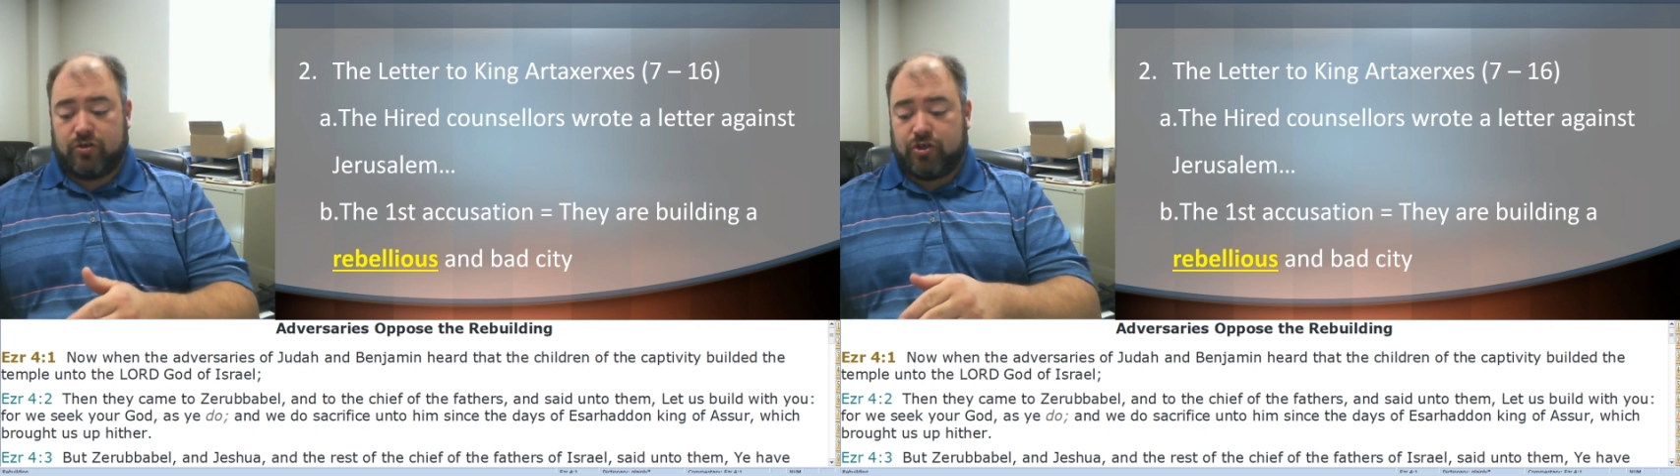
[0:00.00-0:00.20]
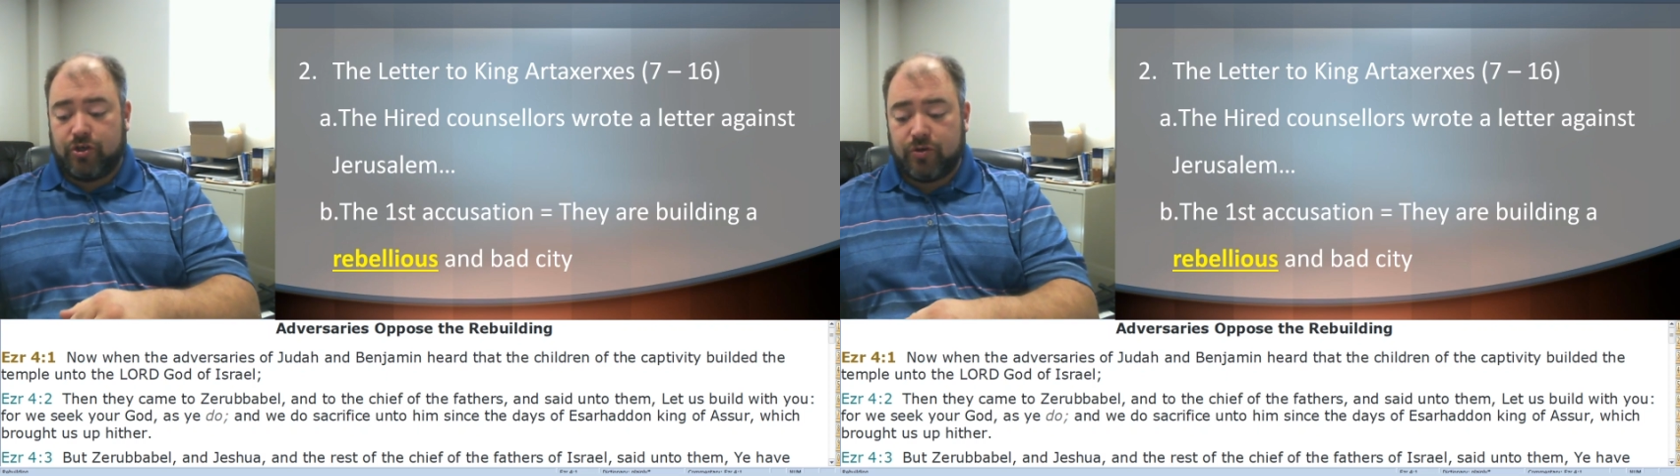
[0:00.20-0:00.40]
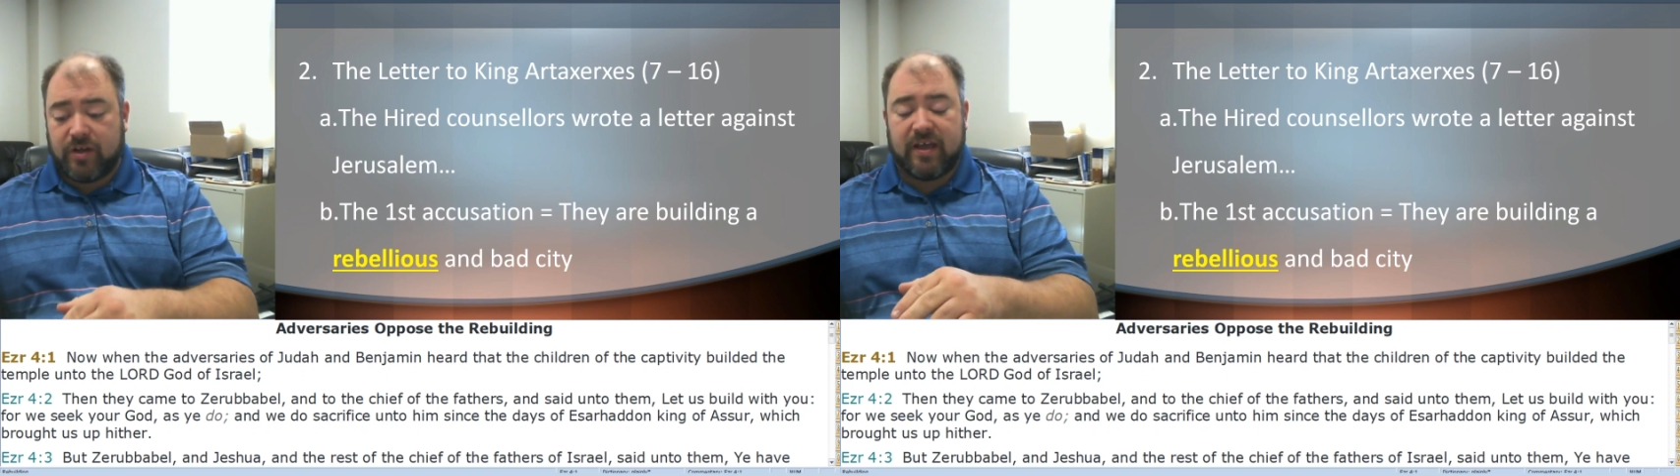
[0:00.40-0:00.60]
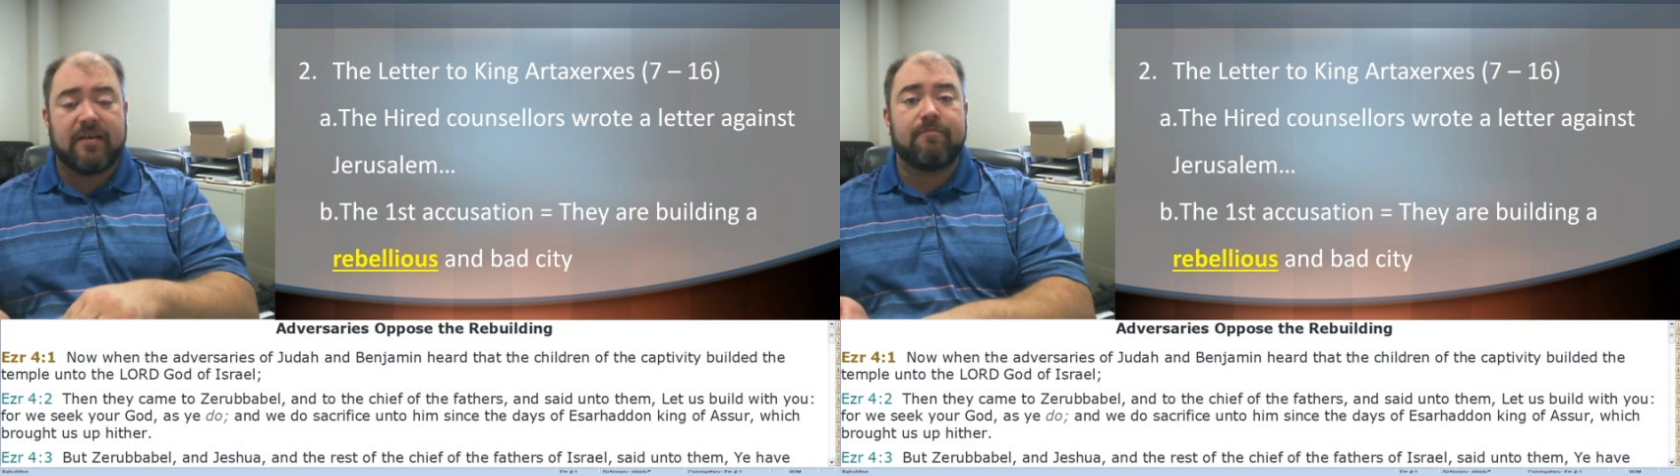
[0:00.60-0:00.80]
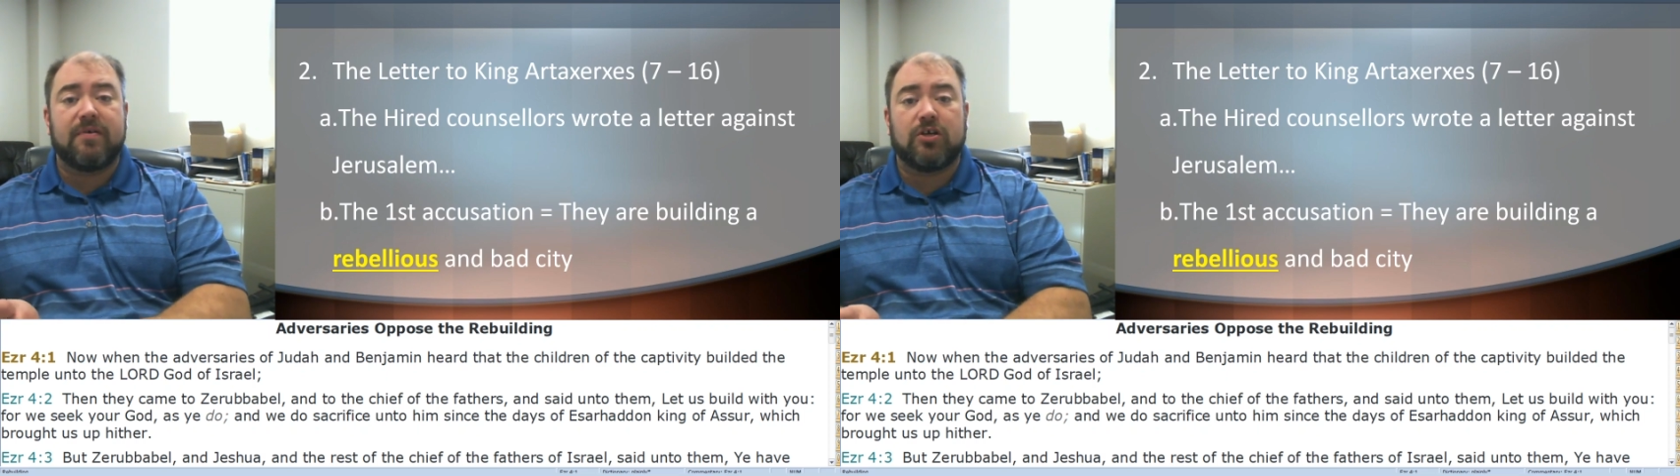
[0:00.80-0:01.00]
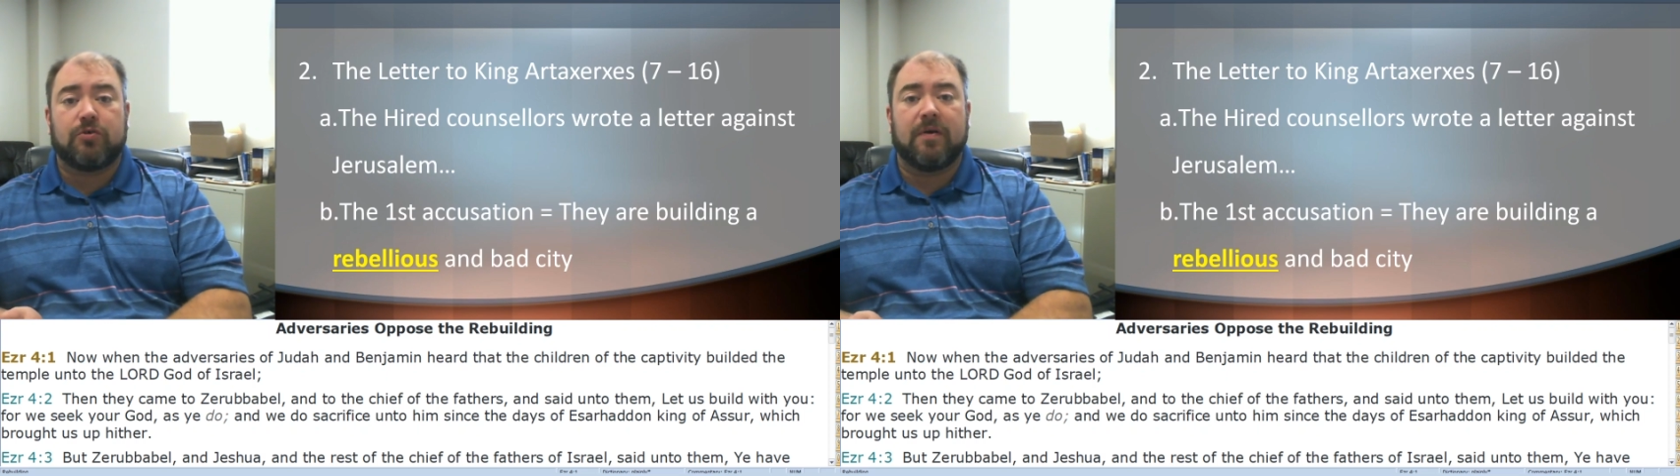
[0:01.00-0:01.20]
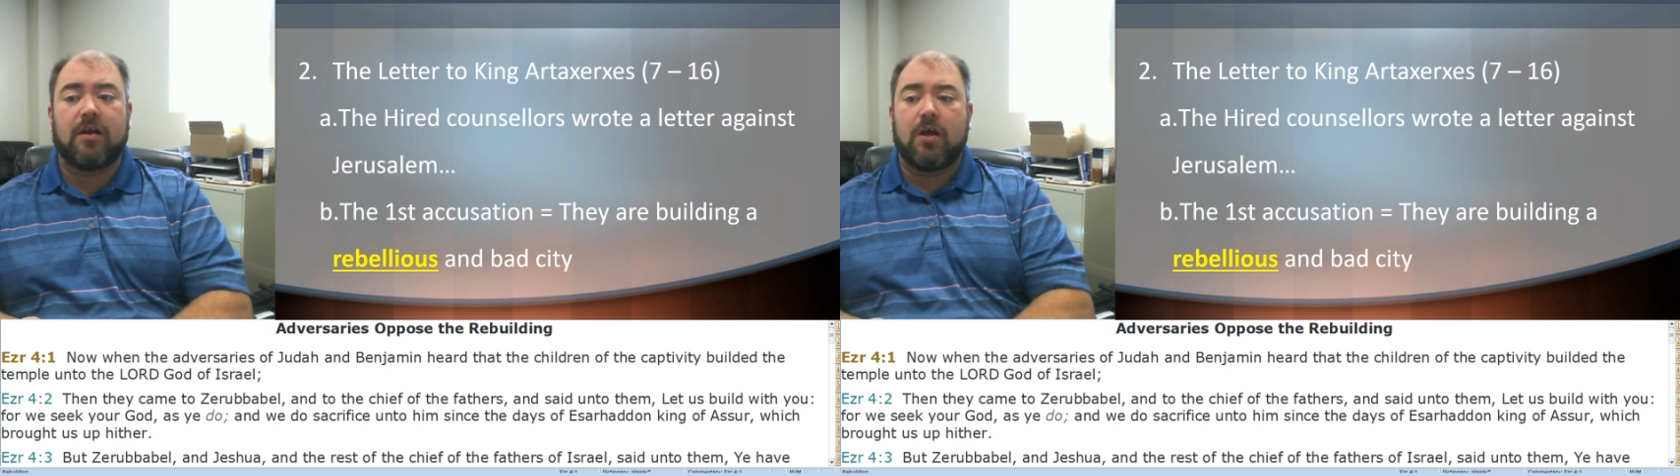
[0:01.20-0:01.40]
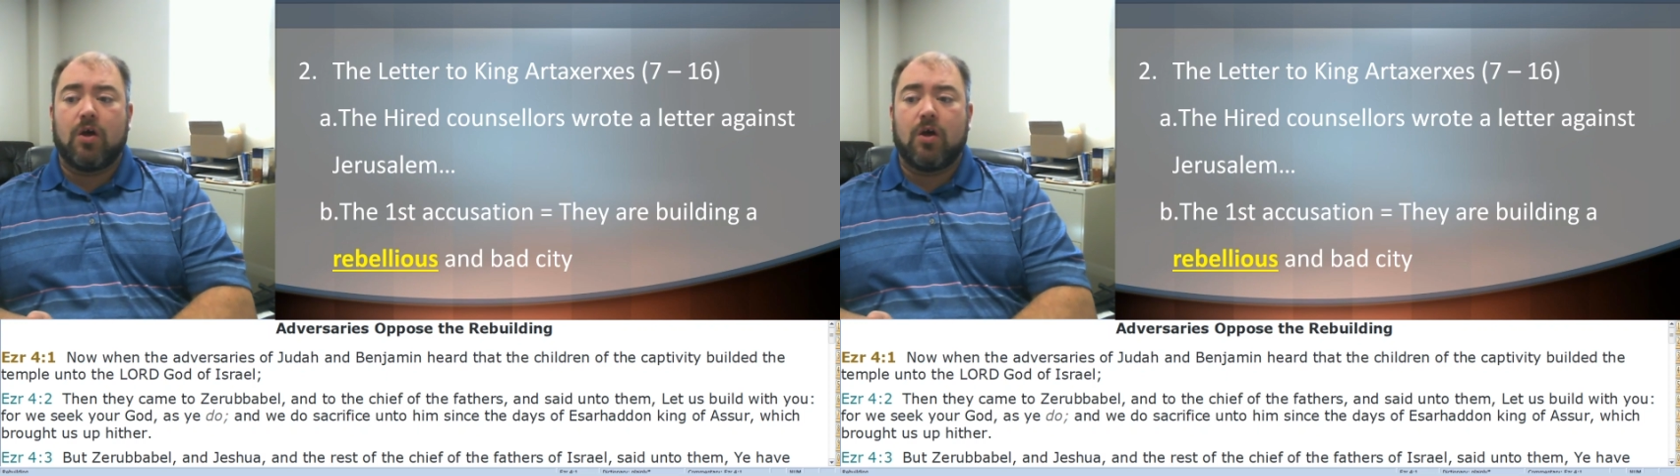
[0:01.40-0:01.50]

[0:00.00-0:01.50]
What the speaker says: Judah and Benjamin,